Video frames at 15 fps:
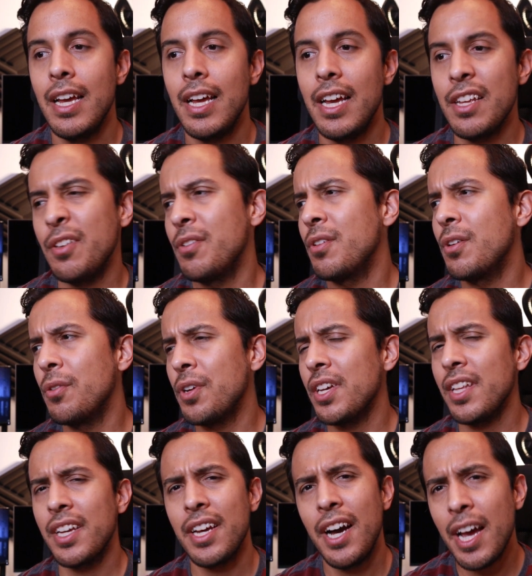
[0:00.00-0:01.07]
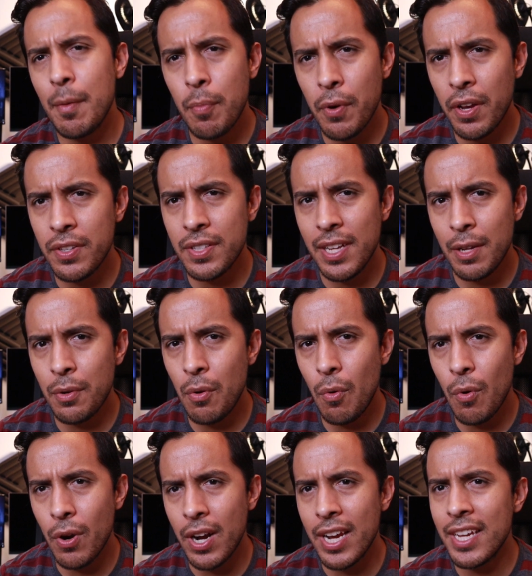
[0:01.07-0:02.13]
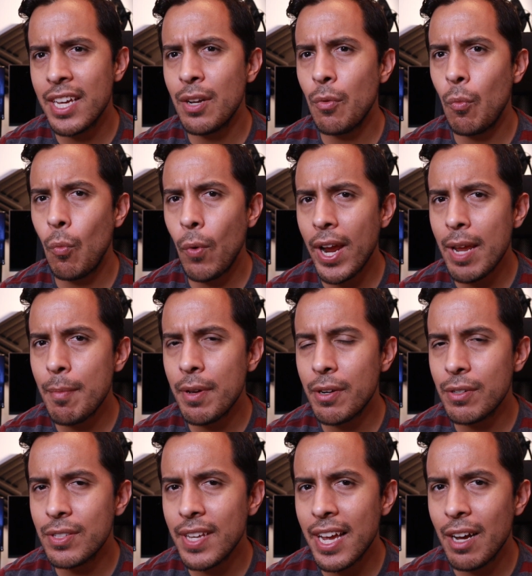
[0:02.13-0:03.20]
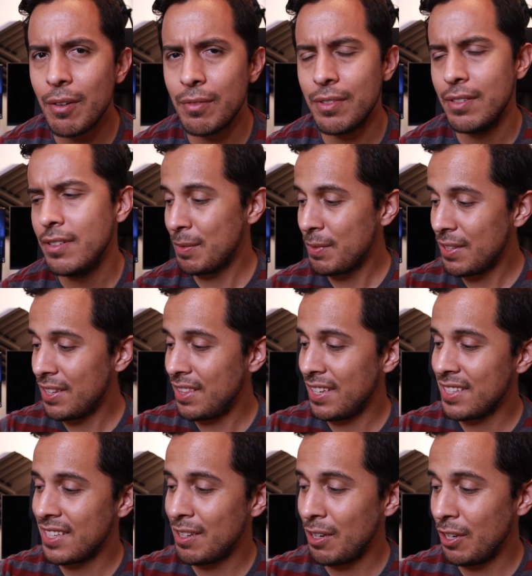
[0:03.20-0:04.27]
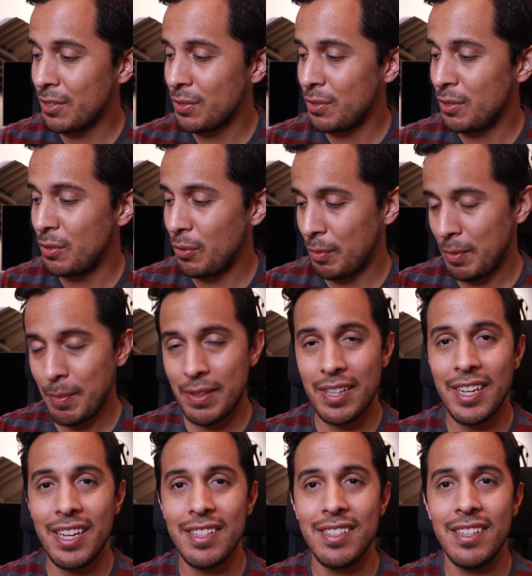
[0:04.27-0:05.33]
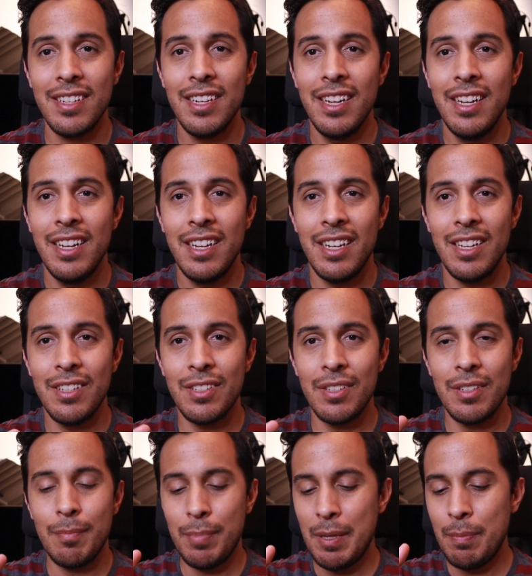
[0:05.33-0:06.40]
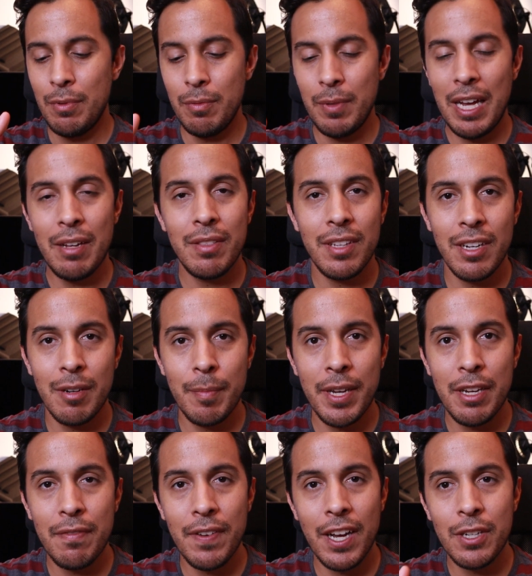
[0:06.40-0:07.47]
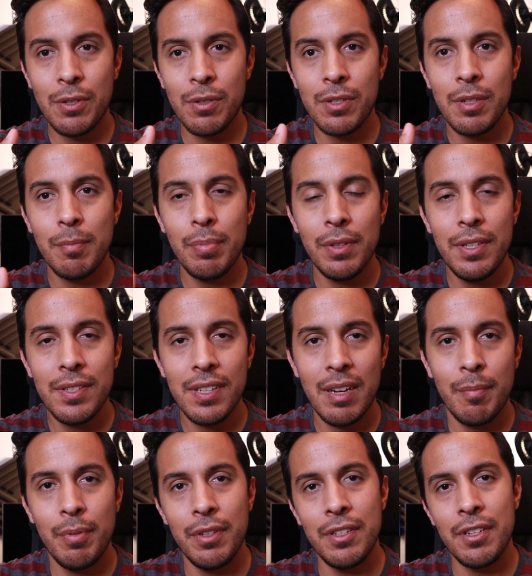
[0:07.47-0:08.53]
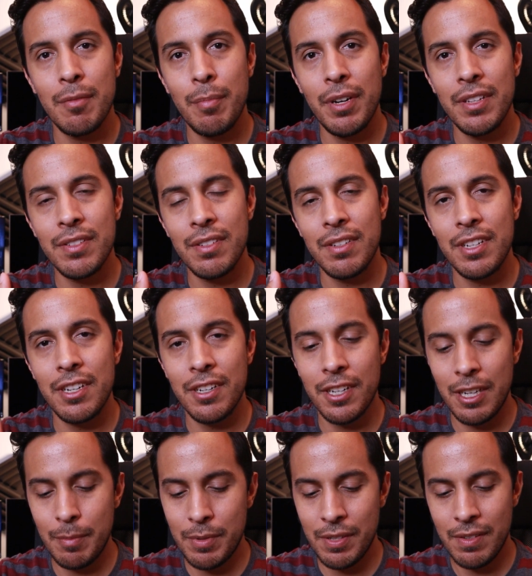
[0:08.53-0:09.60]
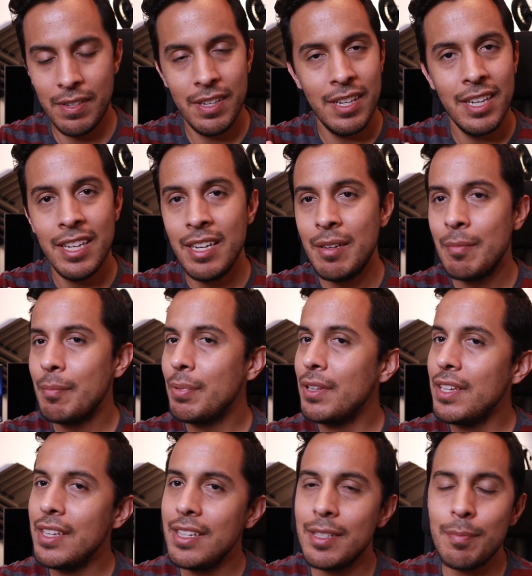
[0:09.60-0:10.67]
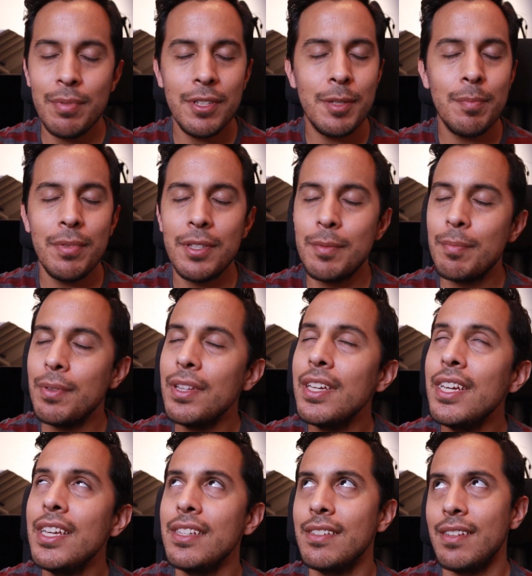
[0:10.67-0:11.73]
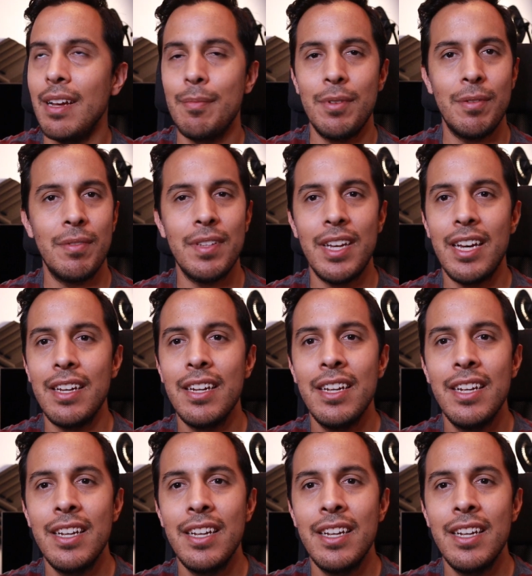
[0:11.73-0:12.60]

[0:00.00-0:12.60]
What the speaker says: and you can go get like a HyperX Cloud Core and get way better sound. Some of the things that also annoy me about the headset is people out there, manufacturers, please stop putting your buttons on the ear cups. Please, please, please, please stop doing that.